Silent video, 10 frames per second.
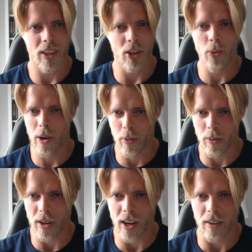you will
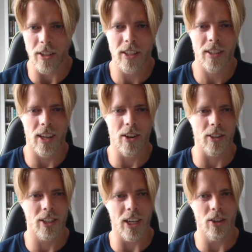probably love it. I
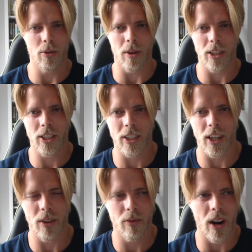can't say too much
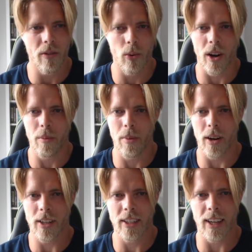for everyone,
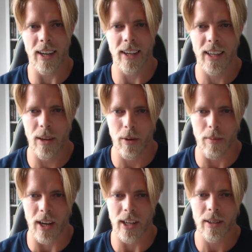but keep in
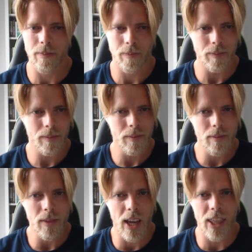mind,
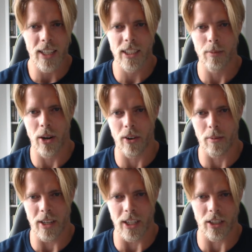and this is my
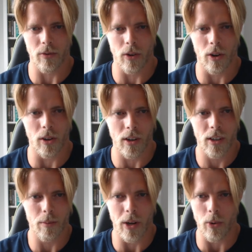recommendation for all
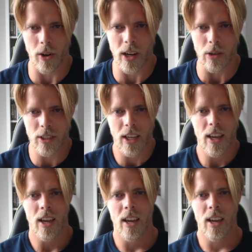pre-workouts,
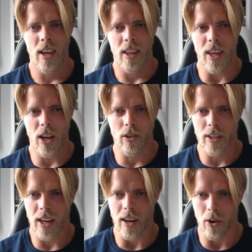they
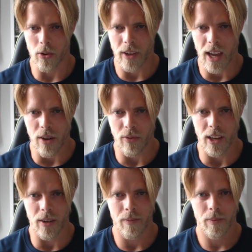contain a lot of
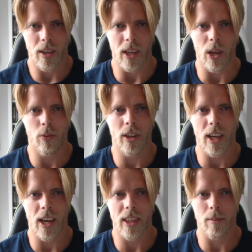caffeine. If you
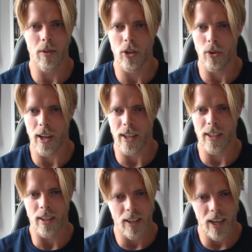take them too
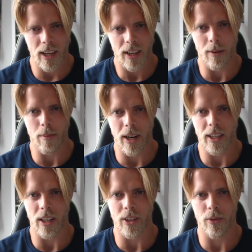late in the day, it
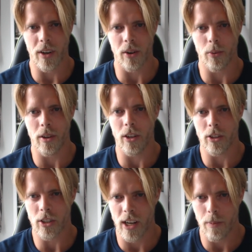might interfere with
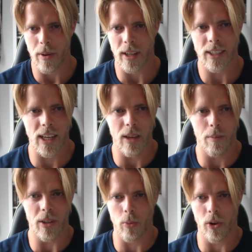your sleep, and
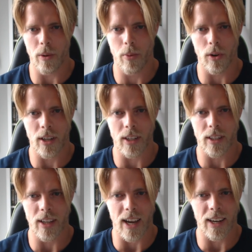sleep is more
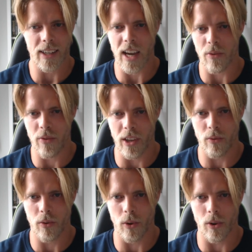important than
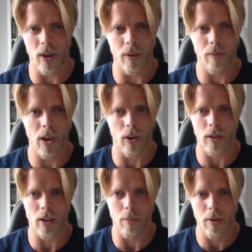caffeine for
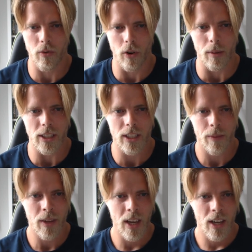long-term performance.
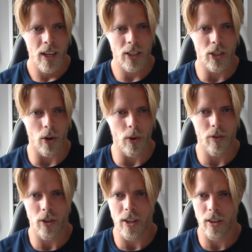So
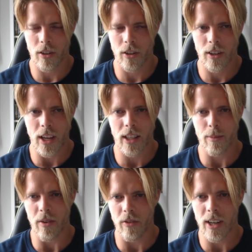if you should take
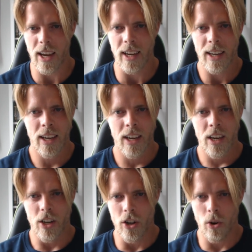them every day,
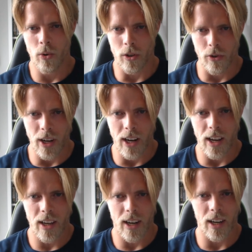no, not
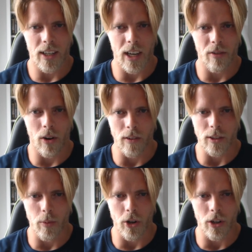really. I take
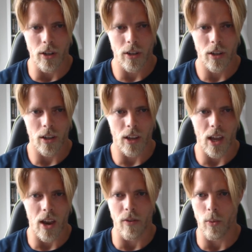Varley's Brygd
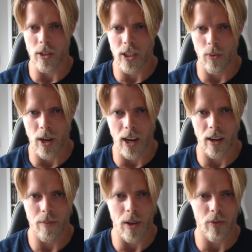every once in a
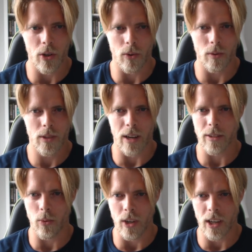while, a few
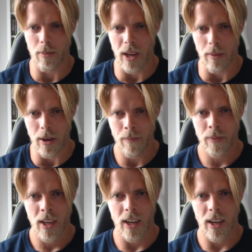times a week maybe,